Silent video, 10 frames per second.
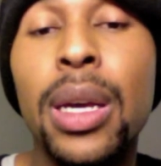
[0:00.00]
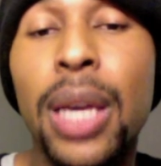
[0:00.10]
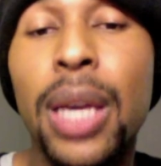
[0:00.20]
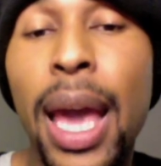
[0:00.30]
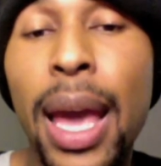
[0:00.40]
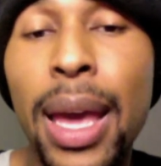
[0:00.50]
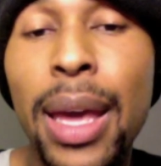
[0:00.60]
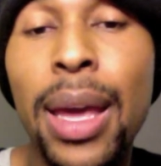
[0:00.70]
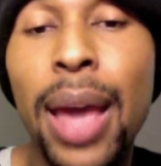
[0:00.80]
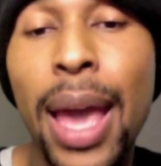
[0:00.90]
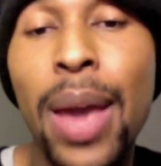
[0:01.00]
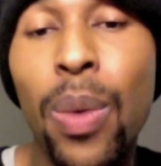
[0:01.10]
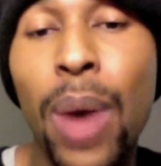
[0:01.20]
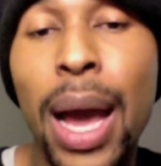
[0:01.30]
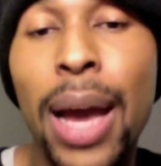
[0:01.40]

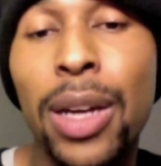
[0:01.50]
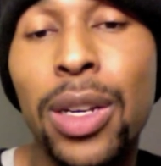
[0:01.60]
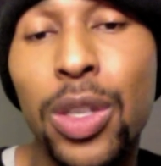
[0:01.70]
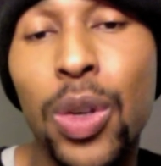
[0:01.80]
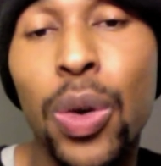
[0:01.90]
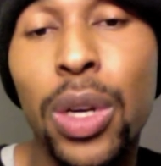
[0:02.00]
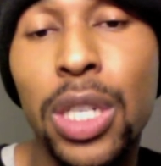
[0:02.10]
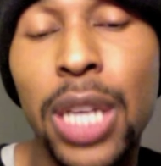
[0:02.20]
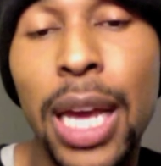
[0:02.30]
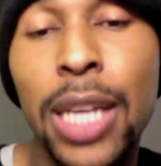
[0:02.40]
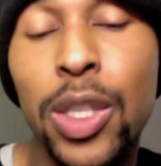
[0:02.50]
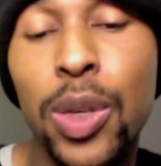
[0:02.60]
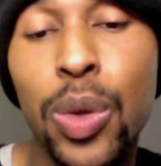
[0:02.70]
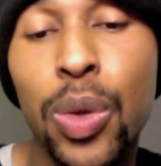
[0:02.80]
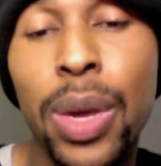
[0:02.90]

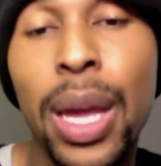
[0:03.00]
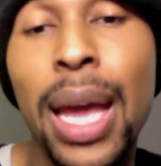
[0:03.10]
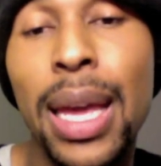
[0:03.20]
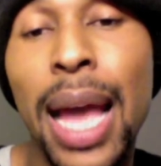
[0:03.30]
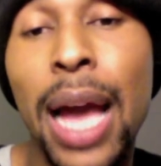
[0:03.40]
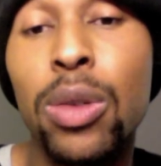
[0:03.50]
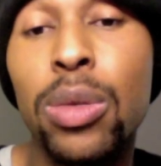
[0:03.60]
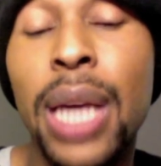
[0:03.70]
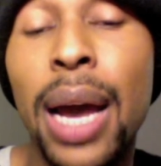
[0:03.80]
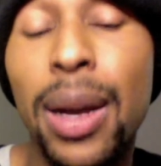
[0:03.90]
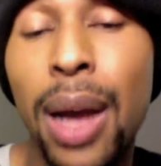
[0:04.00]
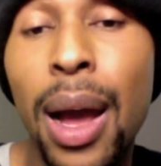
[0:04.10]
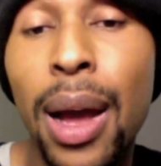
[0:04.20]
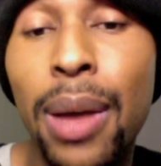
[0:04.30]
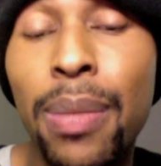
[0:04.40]

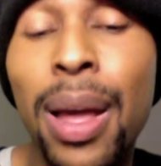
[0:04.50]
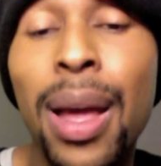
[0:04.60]
KAY_J23@yahoo.com.